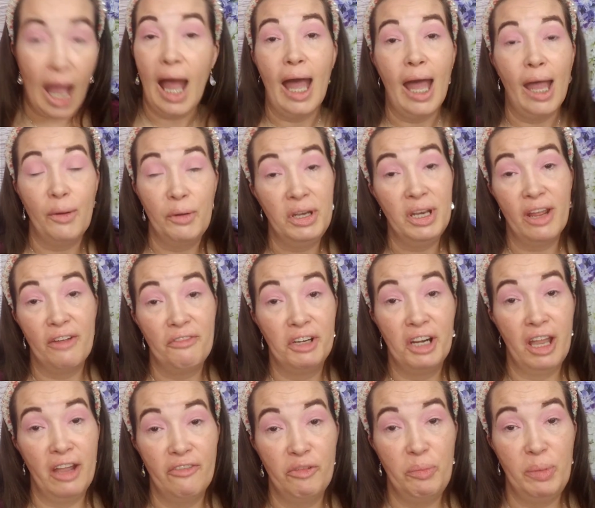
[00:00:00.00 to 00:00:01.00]
I would never
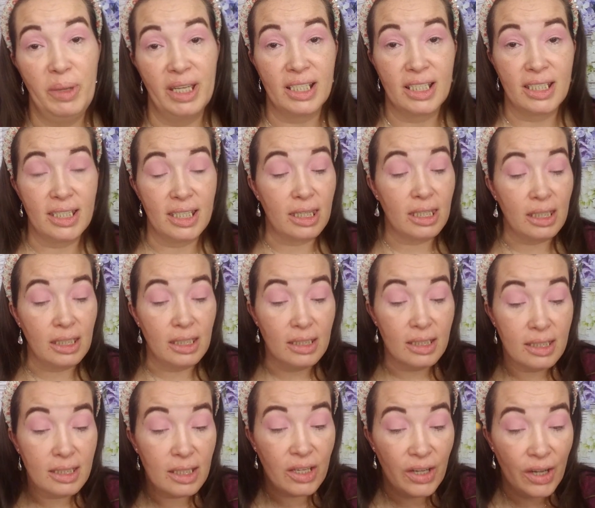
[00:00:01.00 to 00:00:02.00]
have picked
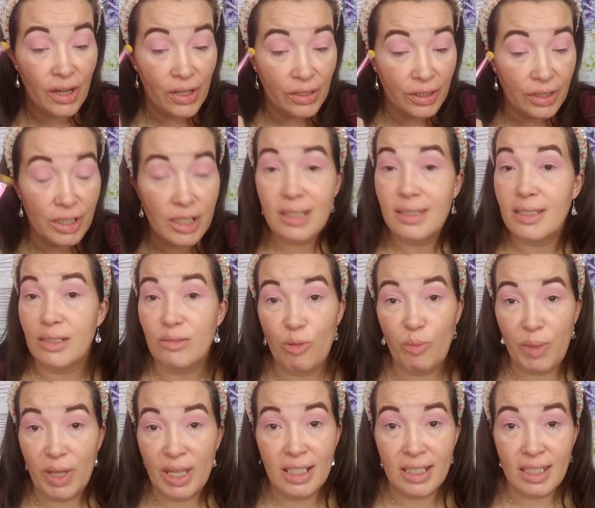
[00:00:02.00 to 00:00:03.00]
these colors. That's what
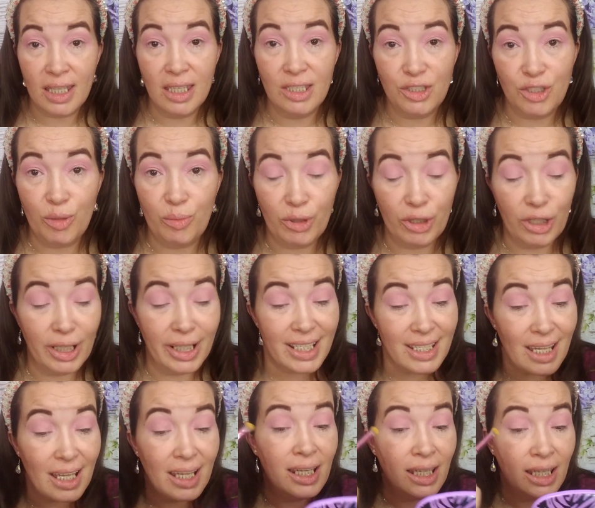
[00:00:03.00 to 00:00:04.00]
makes it super
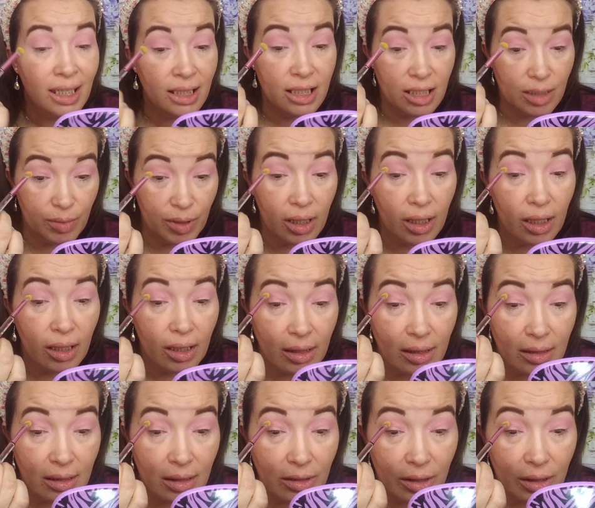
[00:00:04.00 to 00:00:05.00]
exciting, is because
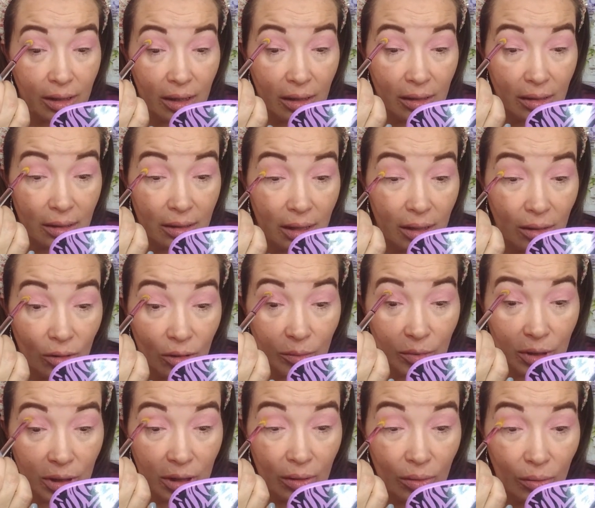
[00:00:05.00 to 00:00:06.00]
these are colors I
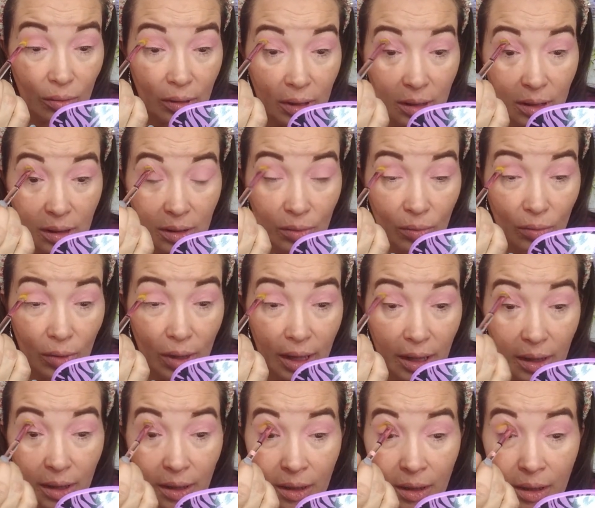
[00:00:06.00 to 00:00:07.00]
normally wouldn't
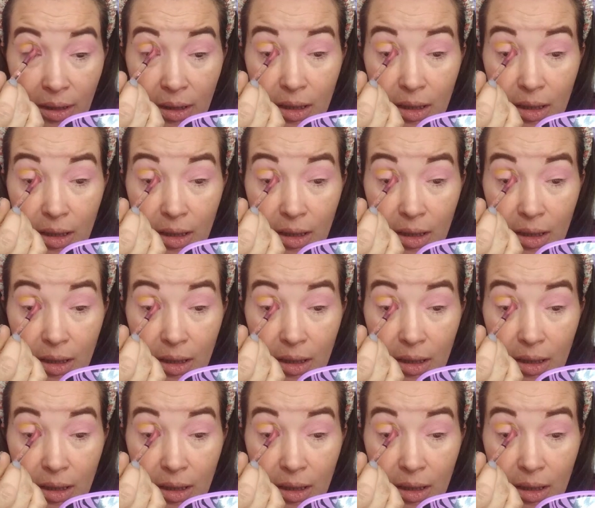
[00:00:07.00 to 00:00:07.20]
wear.